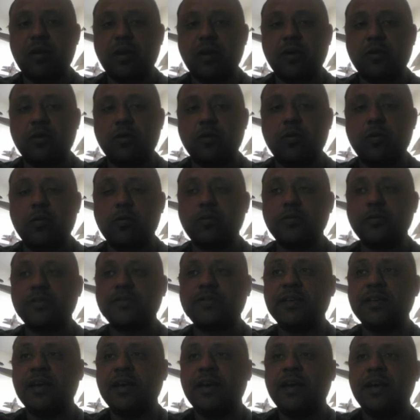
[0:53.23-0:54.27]
my
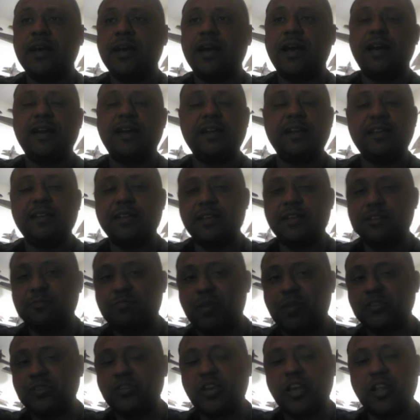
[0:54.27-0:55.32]
goals and I need as
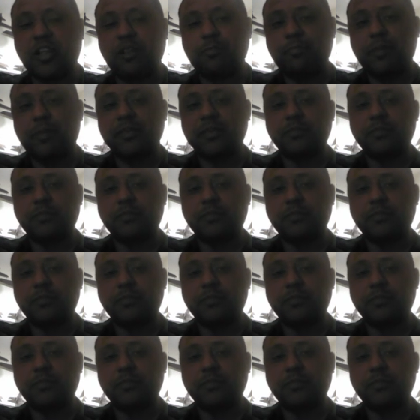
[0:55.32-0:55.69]
much help